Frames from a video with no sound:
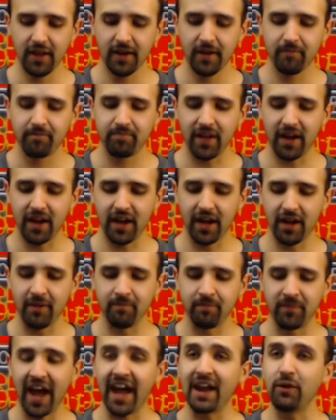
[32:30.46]

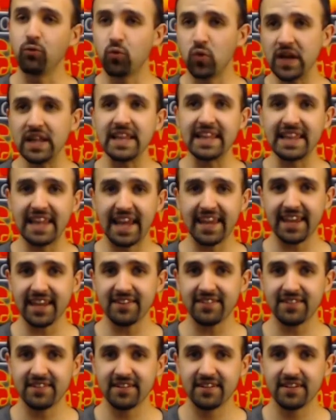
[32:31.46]
I really like
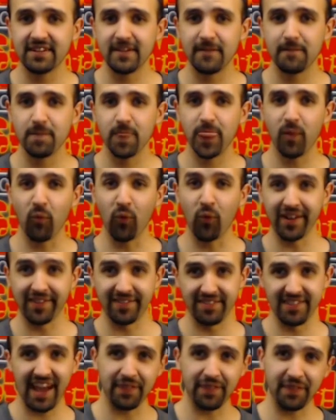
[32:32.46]
it. When it's
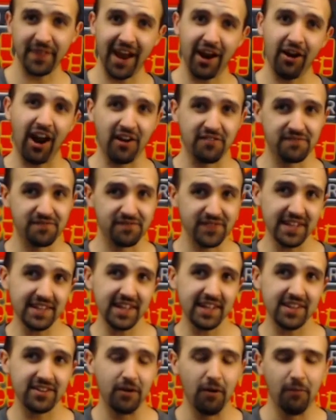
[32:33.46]
not there, I feel
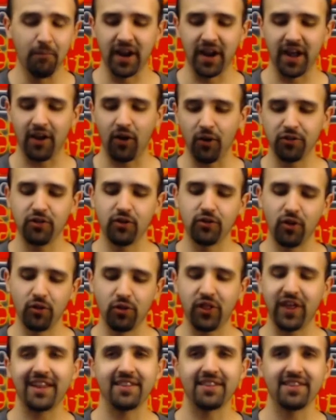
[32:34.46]
it, but I also don't
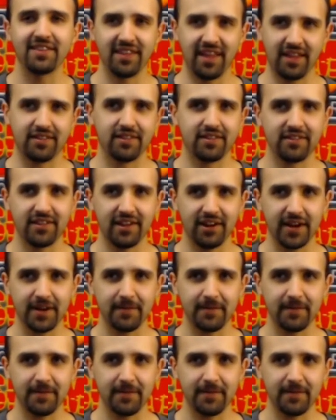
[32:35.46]
think it's necessary.